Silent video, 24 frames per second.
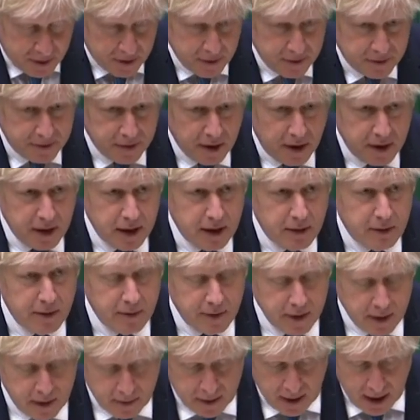concern here in
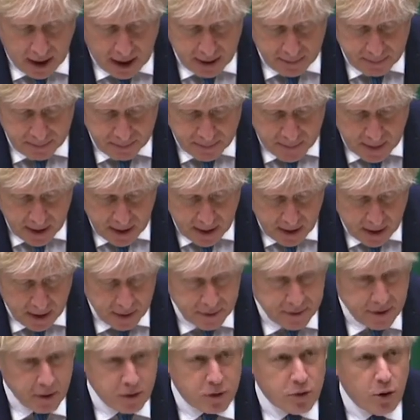the UK.
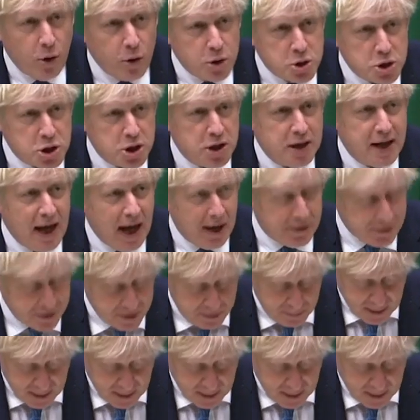So caution has to